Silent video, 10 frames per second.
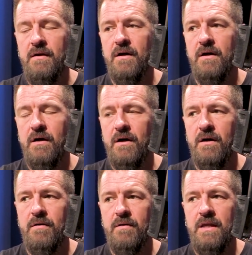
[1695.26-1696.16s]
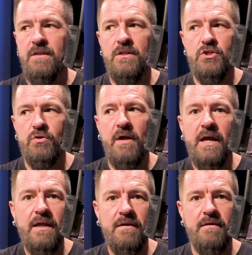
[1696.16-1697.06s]
Are, are in the
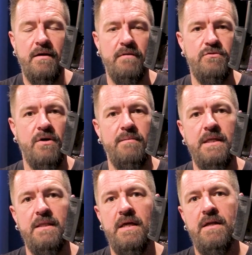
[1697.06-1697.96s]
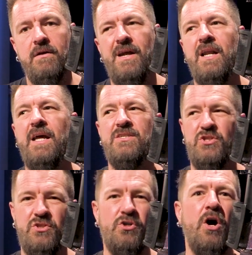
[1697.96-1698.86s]
trade of drumming that are not
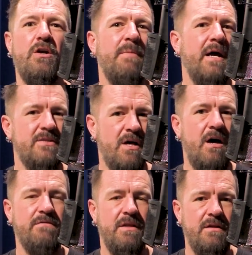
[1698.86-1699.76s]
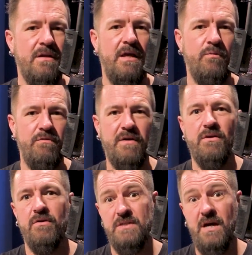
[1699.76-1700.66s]
as talked about as often, and we
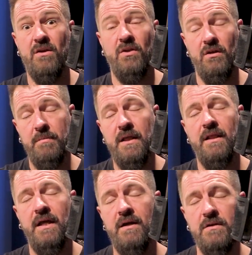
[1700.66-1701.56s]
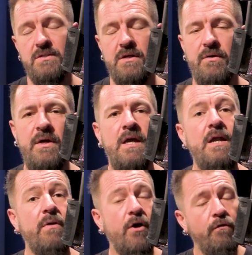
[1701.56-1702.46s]
figure those out a little bit later. So
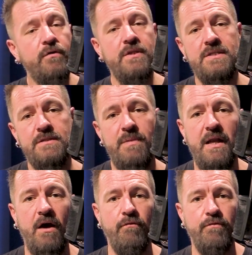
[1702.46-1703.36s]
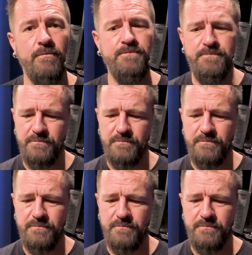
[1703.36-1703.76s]
anyway, hopefully this has been helpful.